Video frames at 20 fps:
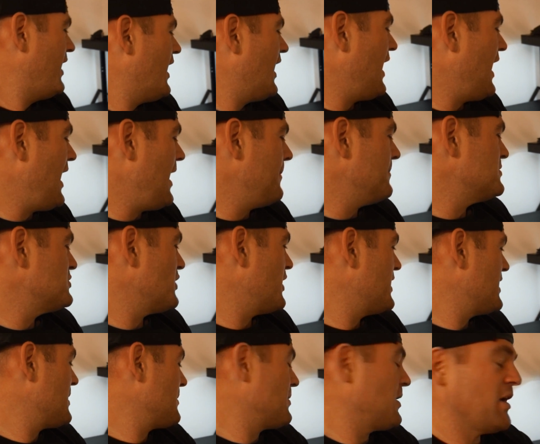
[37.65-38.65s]
So
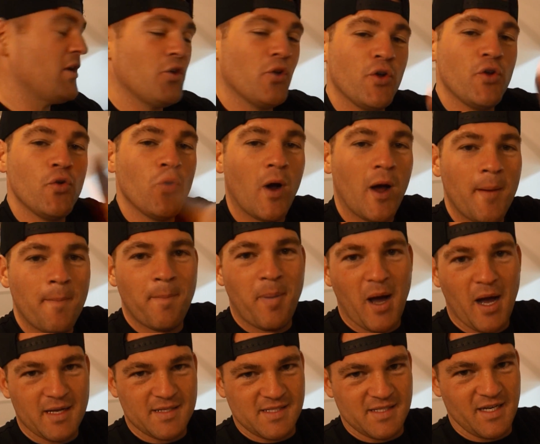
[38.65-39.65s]
I'm gonna do a new
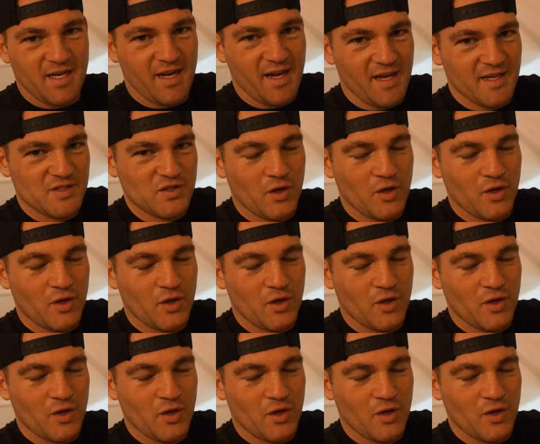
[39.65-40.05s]
unboxing today.